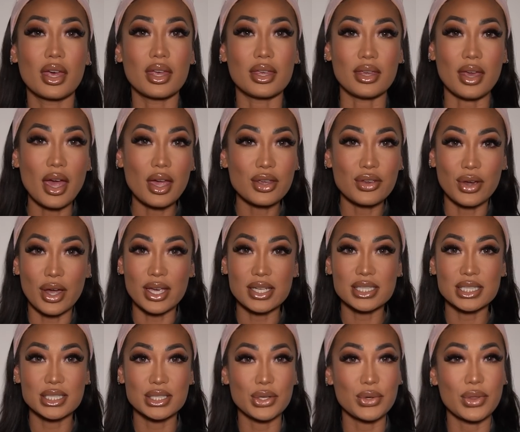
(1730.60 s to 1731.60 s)
Yeah, you
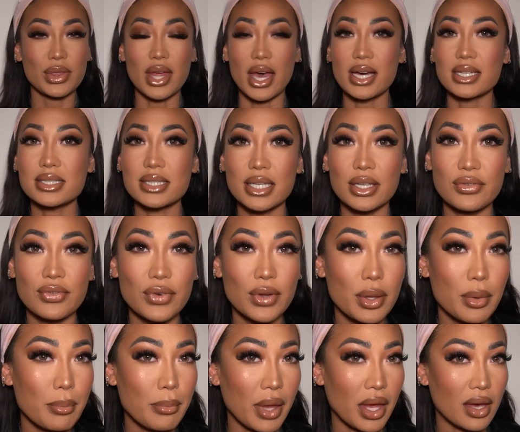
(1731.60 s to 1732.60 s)
guys, so that's it for
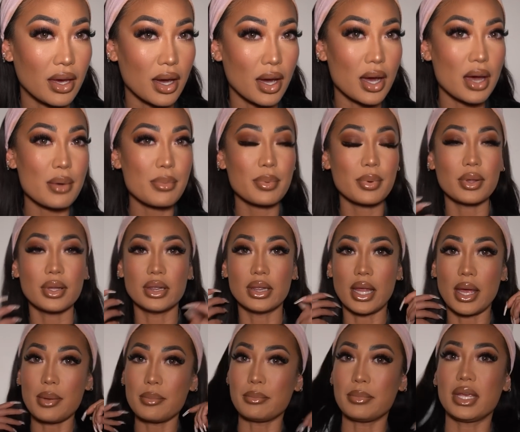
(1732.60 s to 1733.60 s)
the makeup.
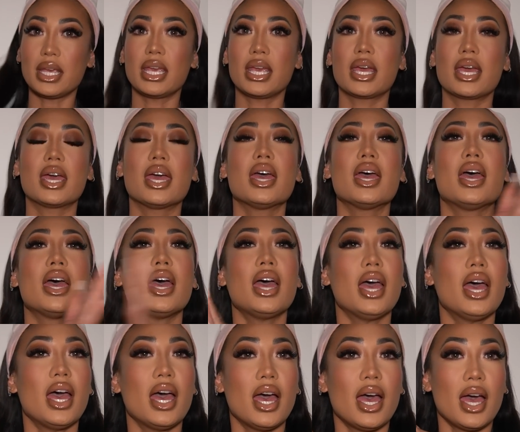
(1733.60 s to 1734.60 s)
Let me
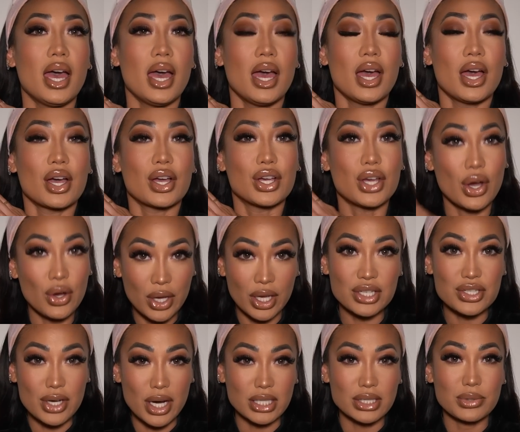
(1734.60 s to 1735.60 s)
go
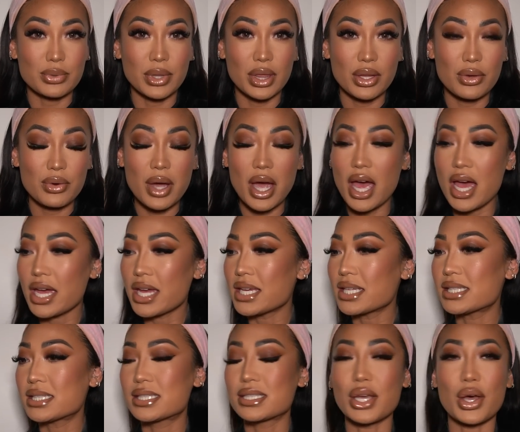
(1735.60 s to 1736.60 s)
get dressed with you
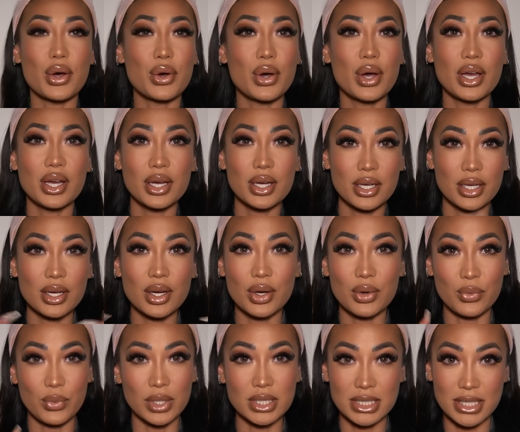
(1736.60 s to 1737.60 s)
guys. So,
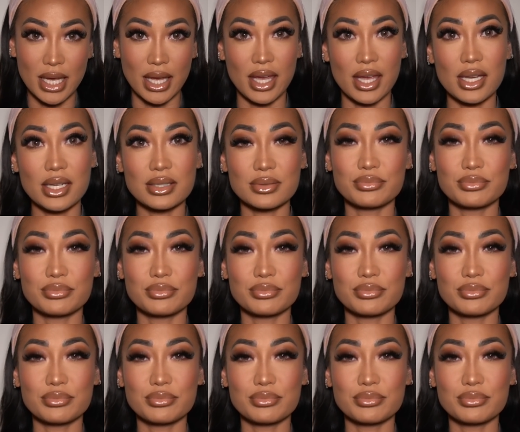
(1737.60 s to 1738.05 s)
1 second.